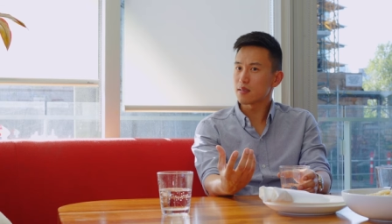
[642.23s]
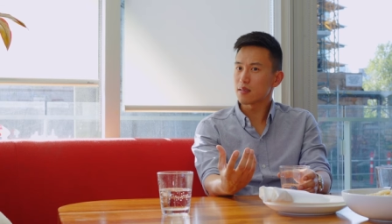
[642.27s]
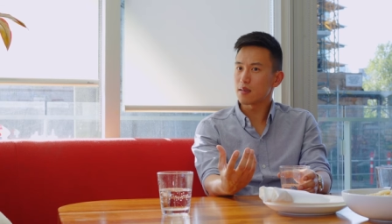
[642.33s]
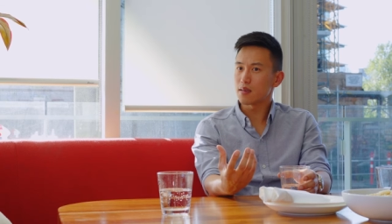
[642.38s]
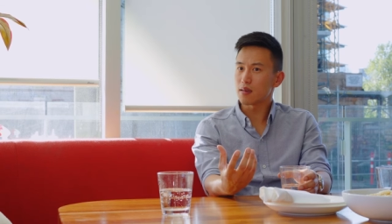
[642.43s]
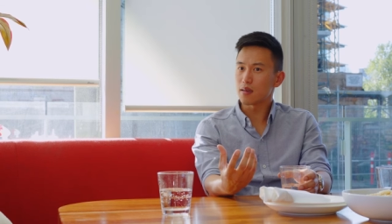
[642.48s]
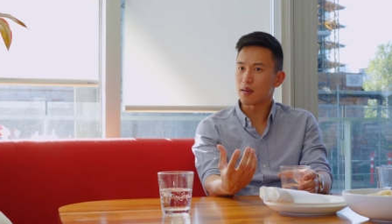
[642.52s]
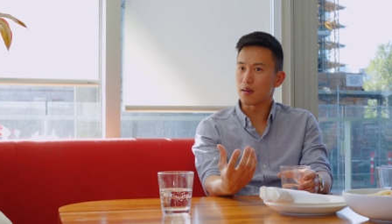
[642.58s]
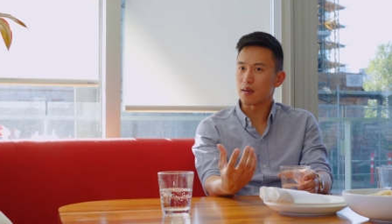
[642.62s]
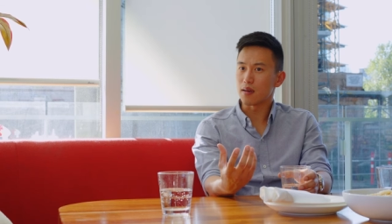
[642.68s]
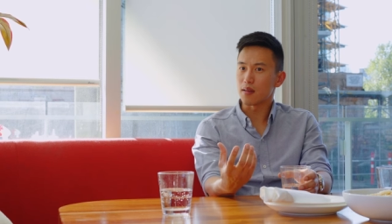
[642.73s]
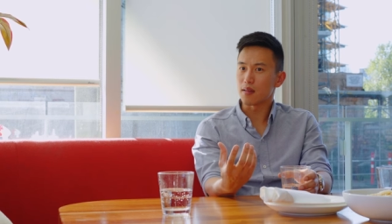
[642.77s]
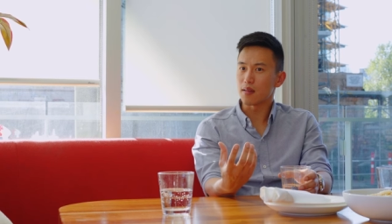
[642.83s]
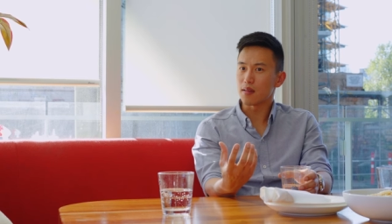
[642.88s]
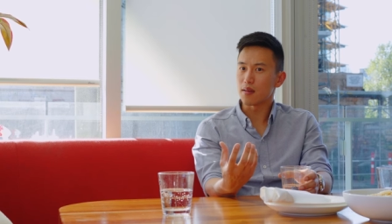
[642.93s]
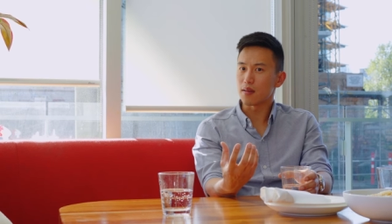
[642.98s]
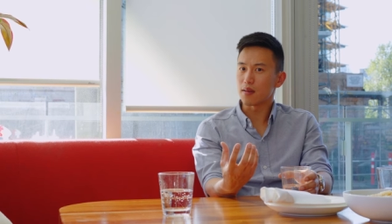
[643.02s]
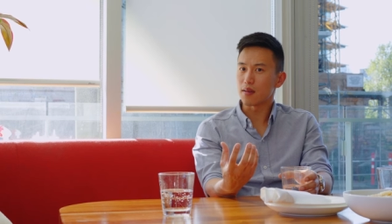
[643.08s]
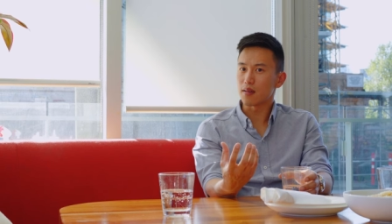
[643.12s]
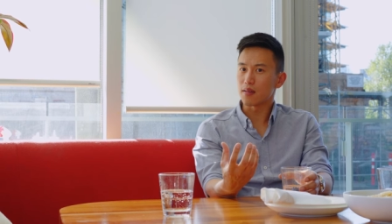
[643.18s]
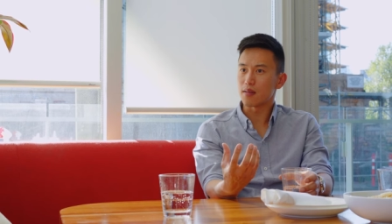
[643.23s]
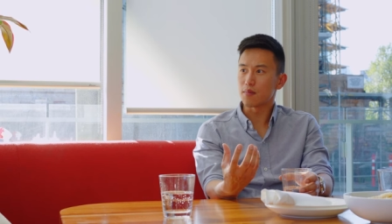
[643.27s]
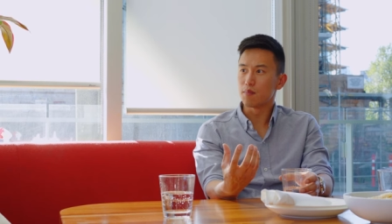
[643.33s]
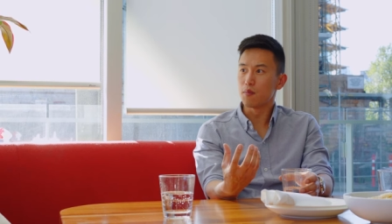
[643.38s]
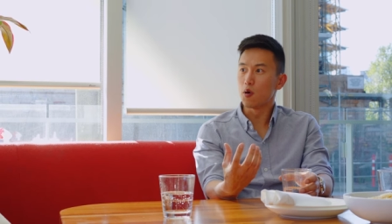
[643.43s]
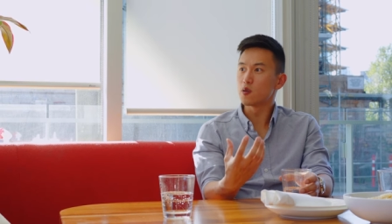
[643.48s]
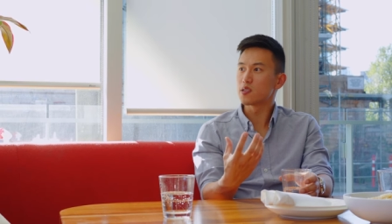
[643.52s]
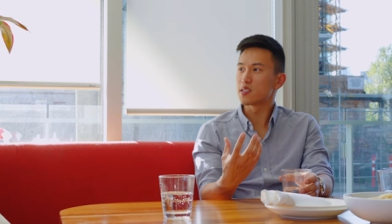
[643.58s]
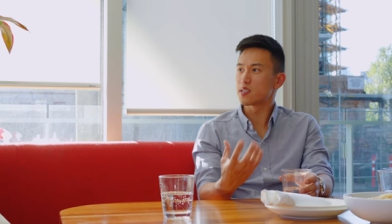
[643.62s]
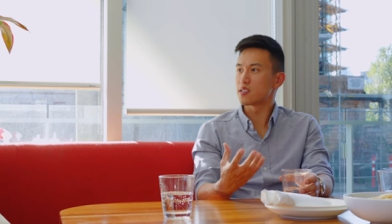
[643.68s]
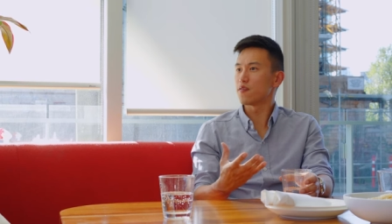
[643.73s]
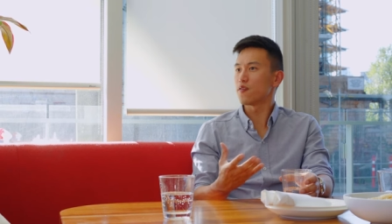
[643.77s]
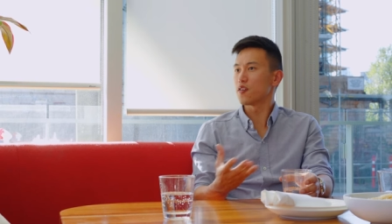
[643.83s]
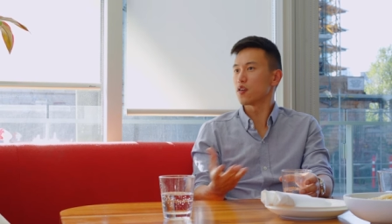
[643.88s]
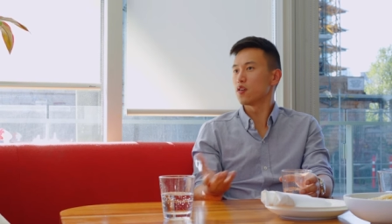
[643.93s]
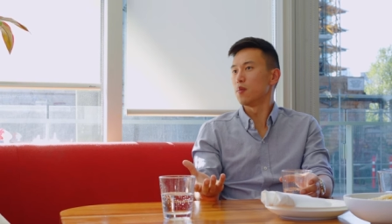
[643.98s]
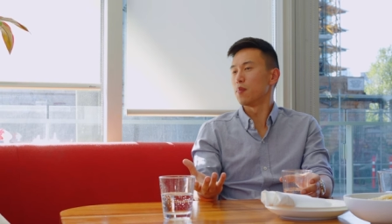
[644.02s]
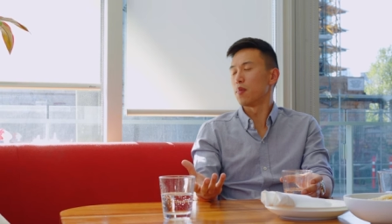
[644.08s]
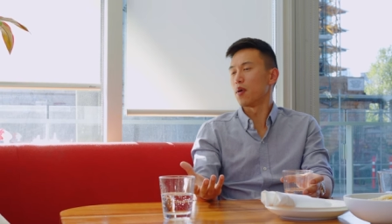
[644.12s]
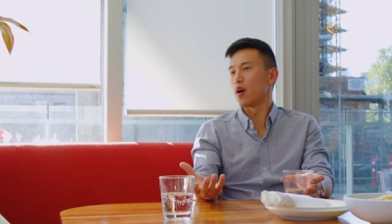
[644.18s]
the, the, the most
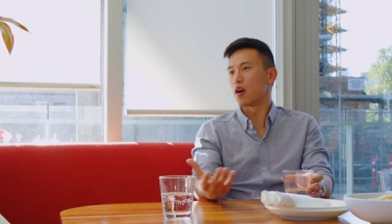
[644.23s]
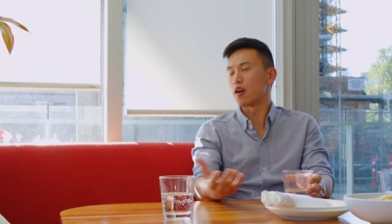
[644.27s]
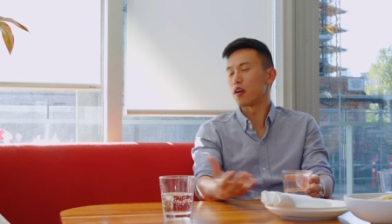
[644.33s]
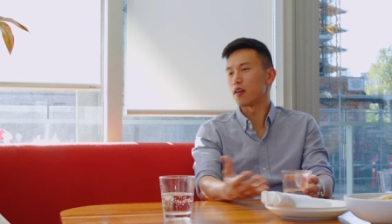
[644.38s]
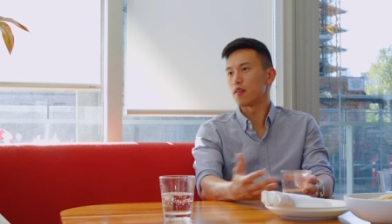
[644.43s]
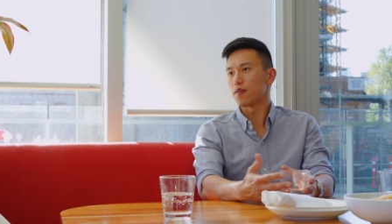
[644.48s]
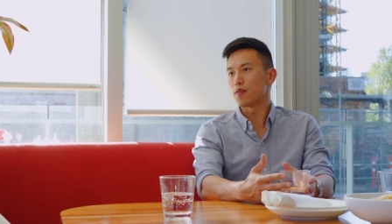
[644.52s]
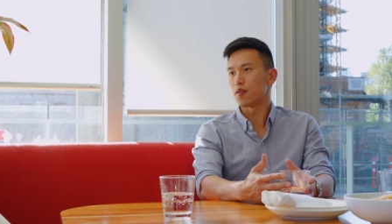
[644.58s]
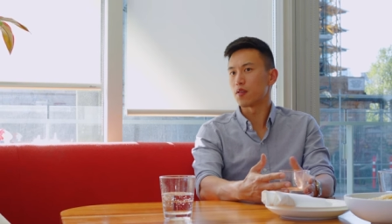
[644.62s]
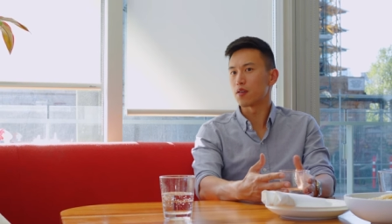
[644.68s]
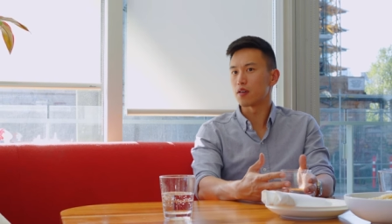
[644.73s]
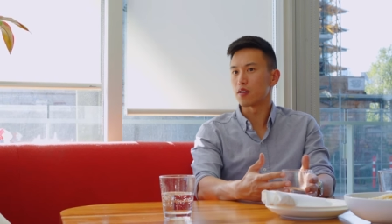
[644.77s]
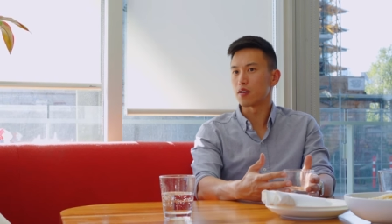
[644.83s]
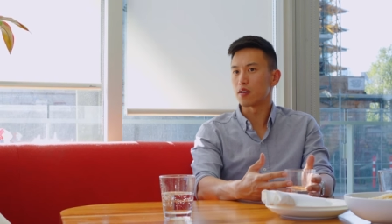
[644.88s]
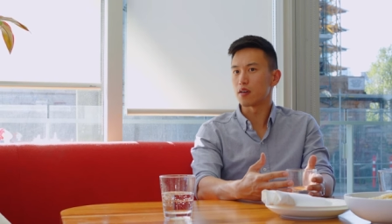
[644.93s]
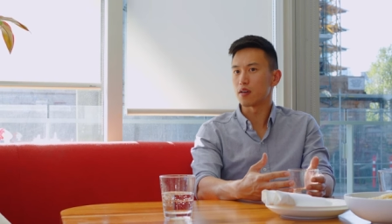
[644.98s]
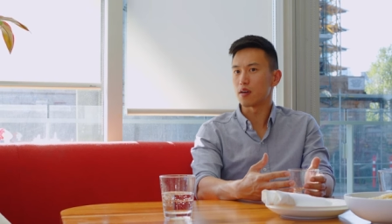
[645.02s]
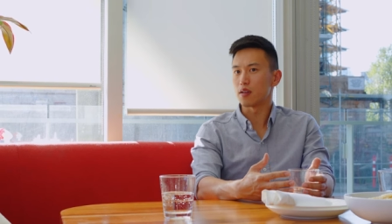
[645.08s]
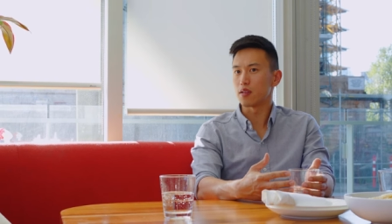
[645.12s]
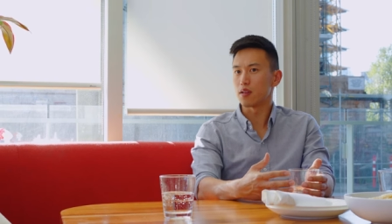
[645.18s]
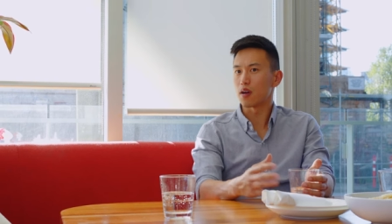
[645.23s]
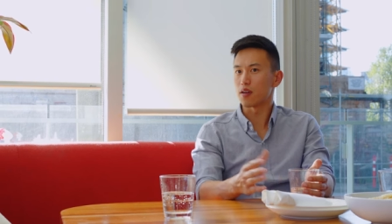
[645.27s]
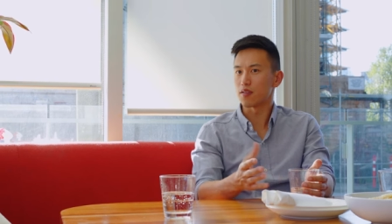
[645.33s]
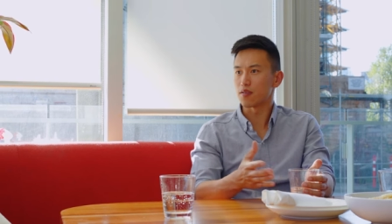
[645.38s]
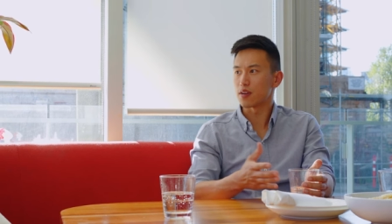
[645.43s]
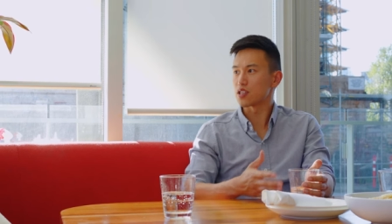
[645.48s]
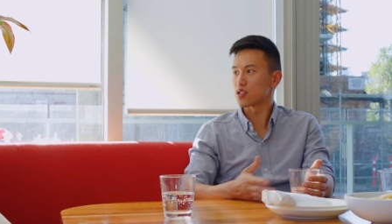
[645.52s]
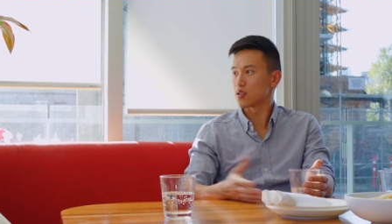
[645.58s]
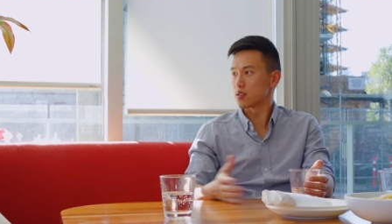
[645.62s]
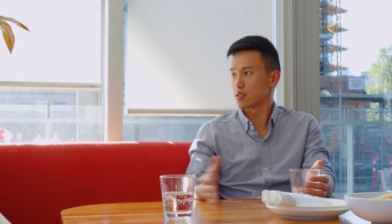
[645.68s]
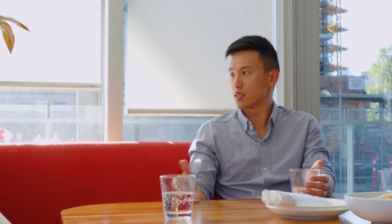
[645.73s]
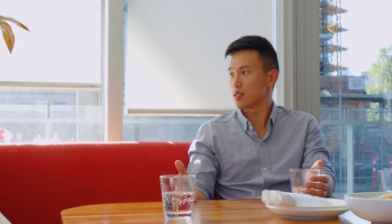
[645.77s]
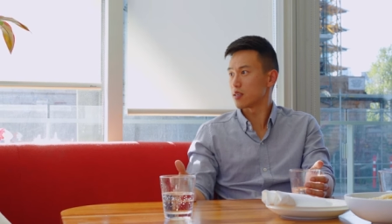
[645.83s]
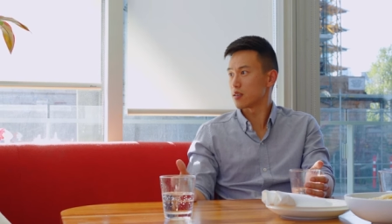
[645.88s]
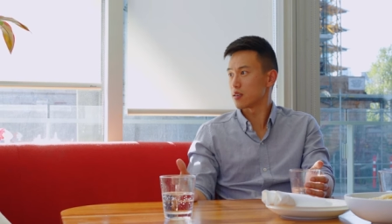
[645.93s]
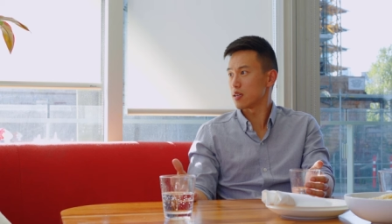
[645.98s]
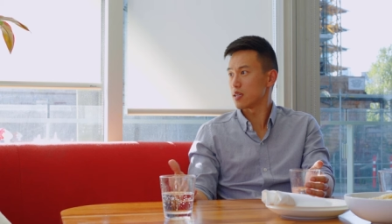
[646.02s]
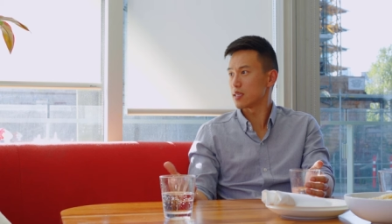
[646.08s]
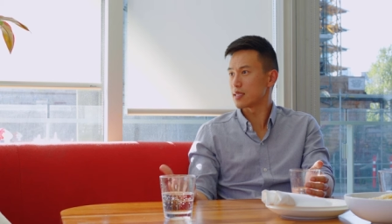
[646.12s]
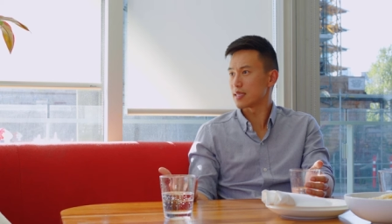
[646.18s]
difficult part for a lot of
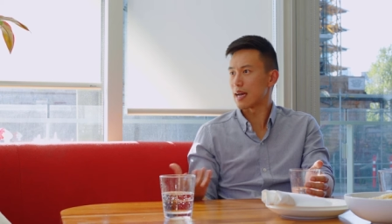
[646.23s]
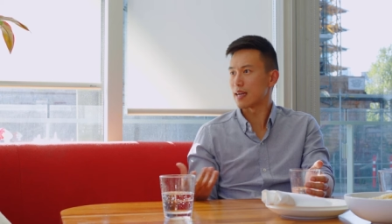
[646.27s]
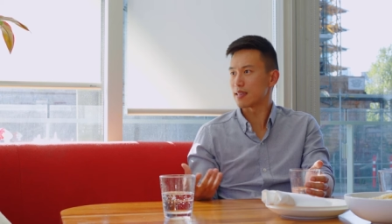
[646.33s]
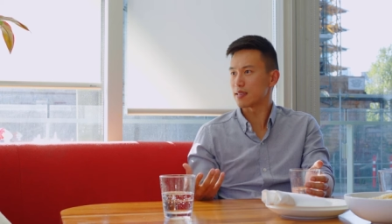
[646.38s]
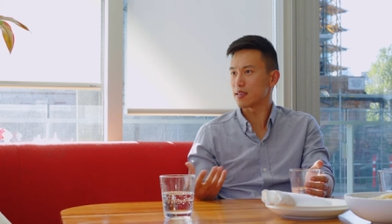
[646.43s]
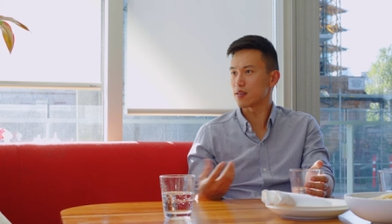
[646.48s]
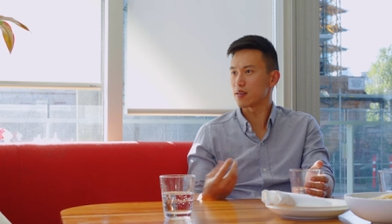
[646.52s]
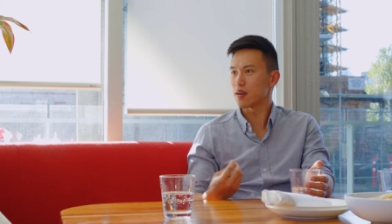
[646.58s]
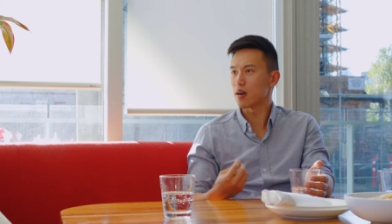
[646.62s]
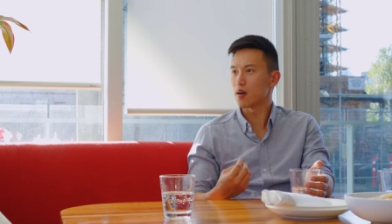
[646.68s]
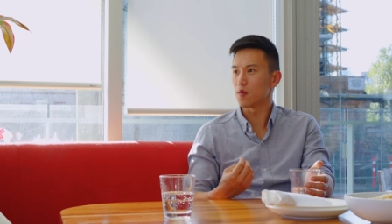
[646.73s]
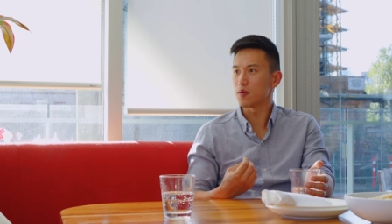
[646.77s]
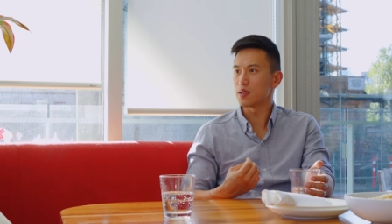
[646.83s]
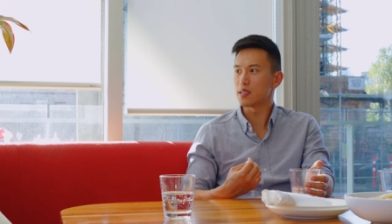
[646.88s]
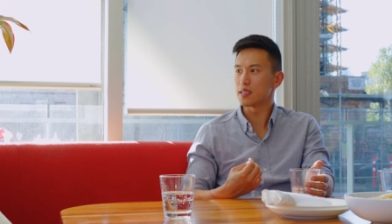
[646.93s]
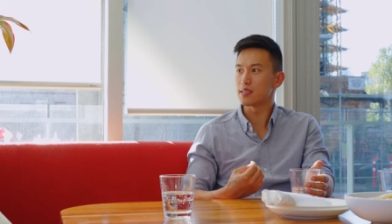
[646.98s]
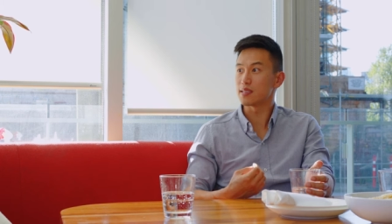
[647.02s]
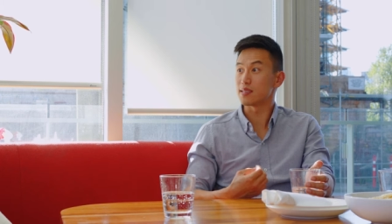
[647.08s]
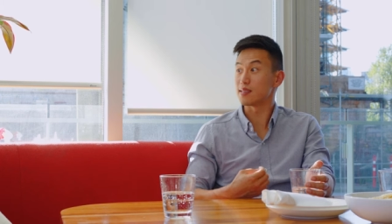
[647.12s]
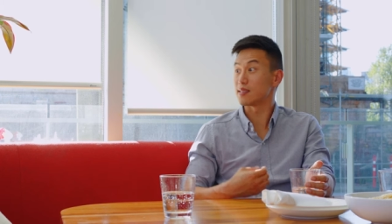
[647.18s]
restaurateurs, is that they're not willing to